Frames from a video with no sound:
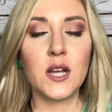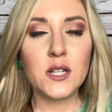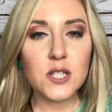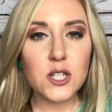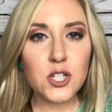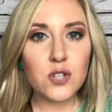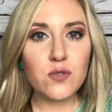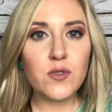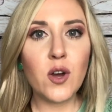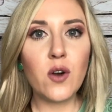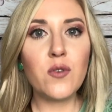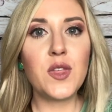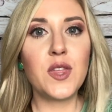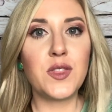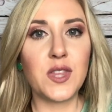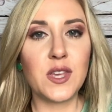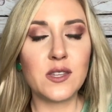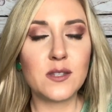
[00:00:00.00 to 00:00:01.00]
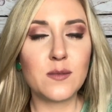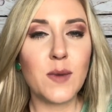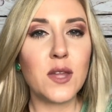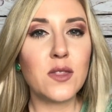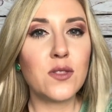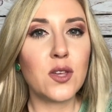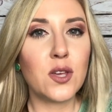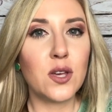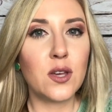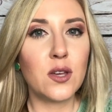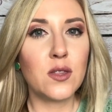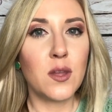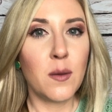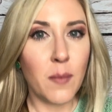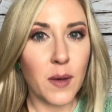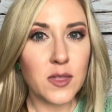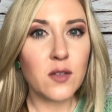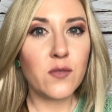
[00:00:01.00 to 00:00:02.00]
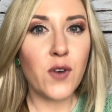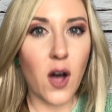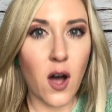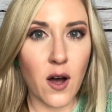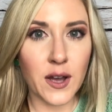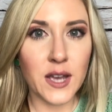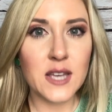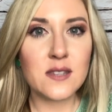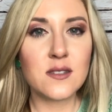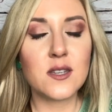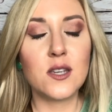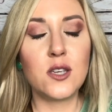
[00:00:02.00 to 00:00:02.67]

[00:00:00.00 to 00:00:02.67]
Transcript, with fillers: Did you know that this month, the month of August,